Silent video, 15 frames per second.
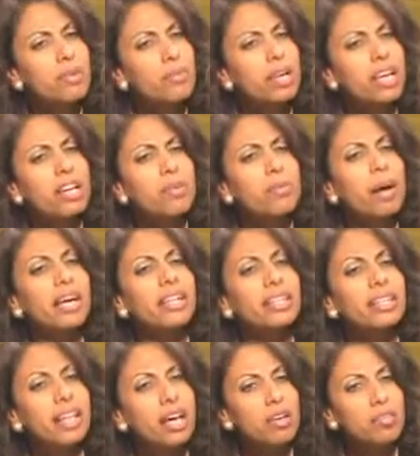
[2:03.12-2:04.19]
time in my
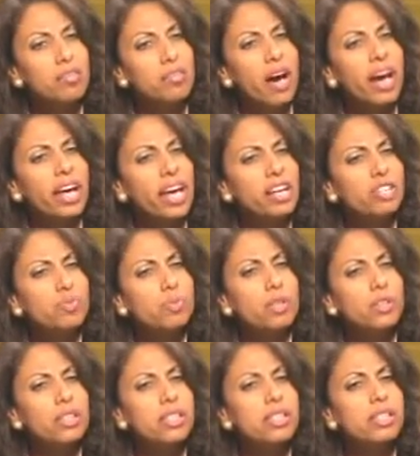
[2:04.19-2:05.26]
life, I
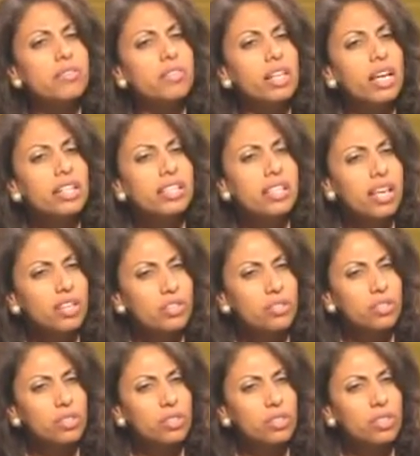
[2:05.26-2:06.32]
experienced
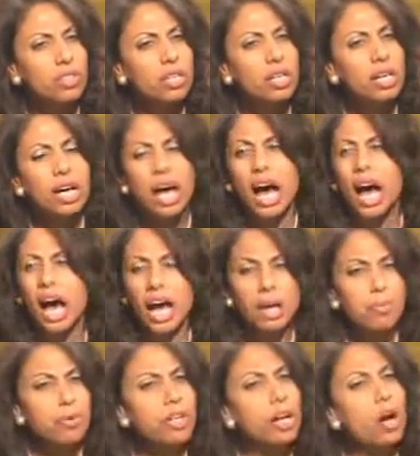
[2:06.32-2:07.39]
civilization.
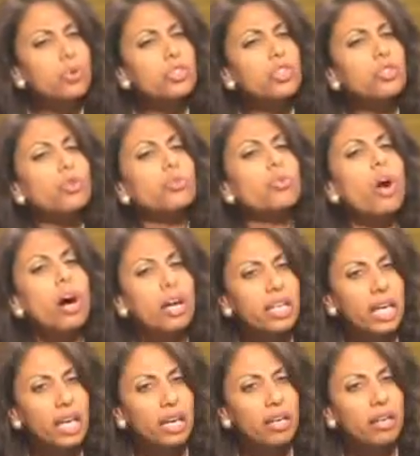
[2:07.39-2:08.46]
I broke out
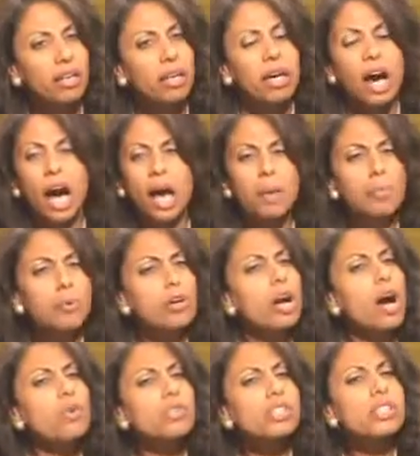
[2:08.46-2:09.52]
crying. I broke
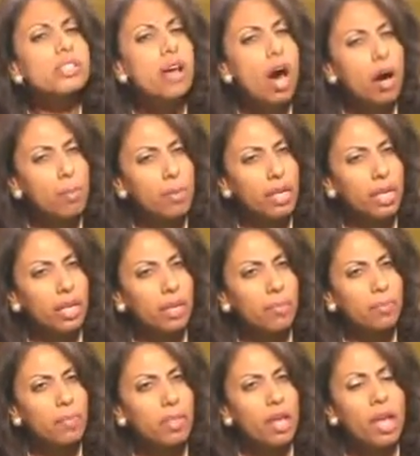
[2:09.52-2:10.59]
out sobbing
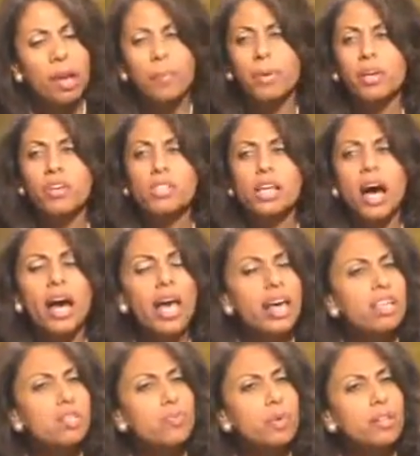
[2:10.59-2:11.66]
because I
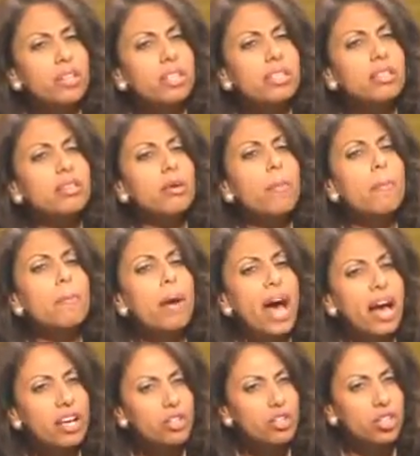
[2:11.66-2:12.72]
experienced the
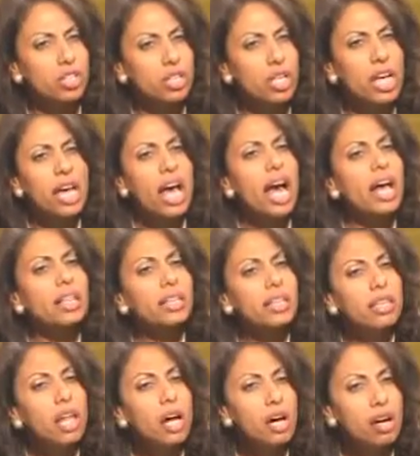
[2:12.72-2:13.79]
compassion
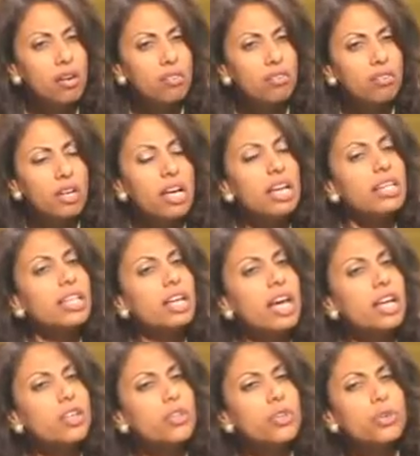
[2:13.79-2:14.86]
and love that
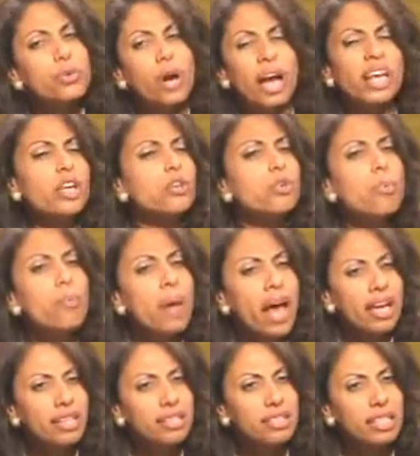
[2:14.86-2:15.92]
I knew, and
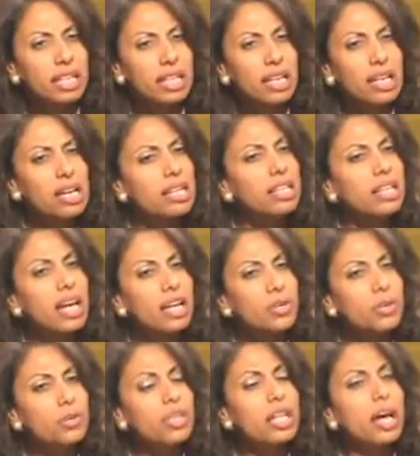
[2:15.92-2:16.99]
humanity that I
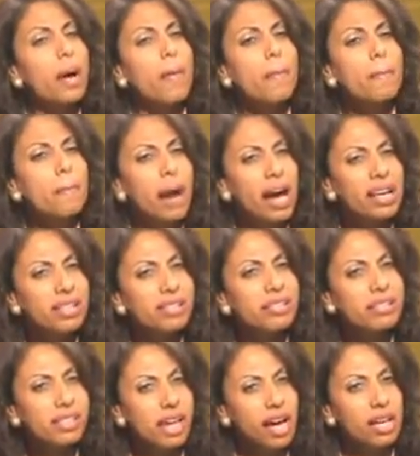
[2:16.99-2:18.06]
knew that my
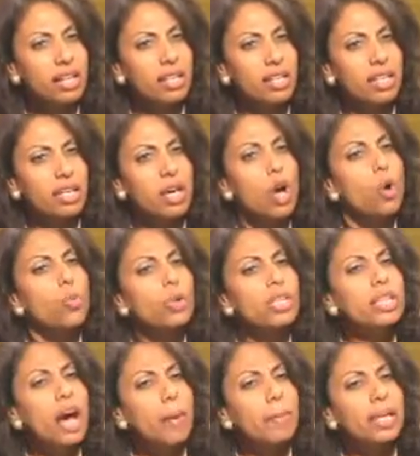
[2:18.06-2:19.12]
society would
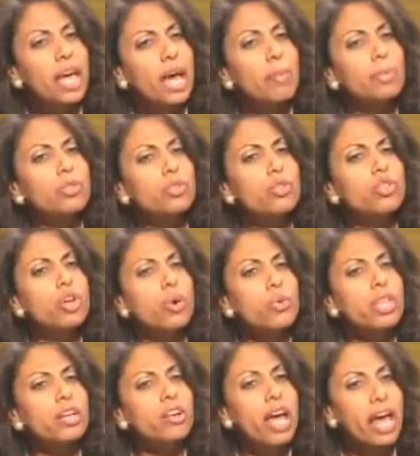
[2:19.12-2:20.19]
not be able to show
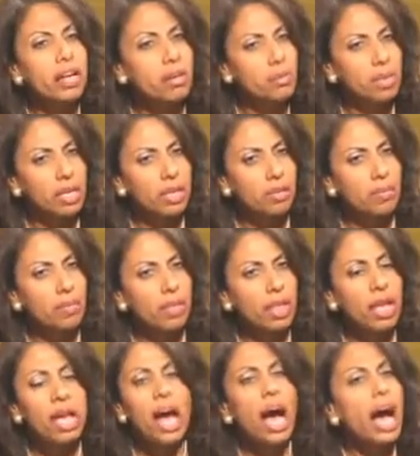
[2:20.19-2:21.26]
their enemy.
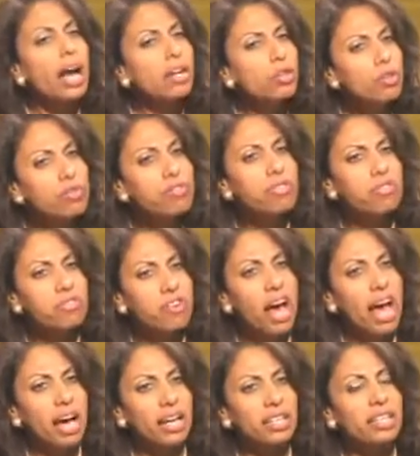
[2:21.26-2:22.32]
I knew for a
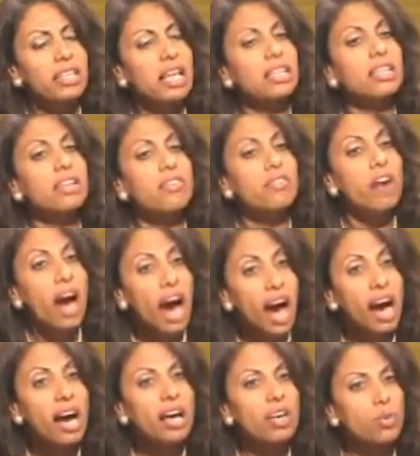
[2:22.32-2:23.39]
fact that if
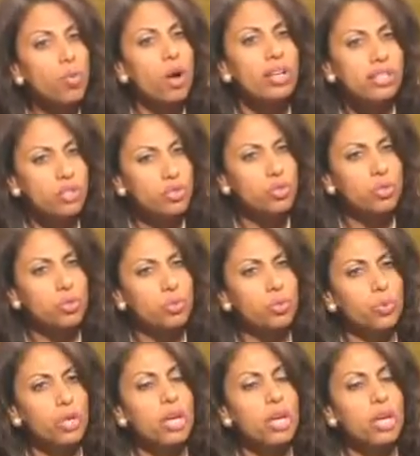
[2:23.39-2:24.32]
I was a Jew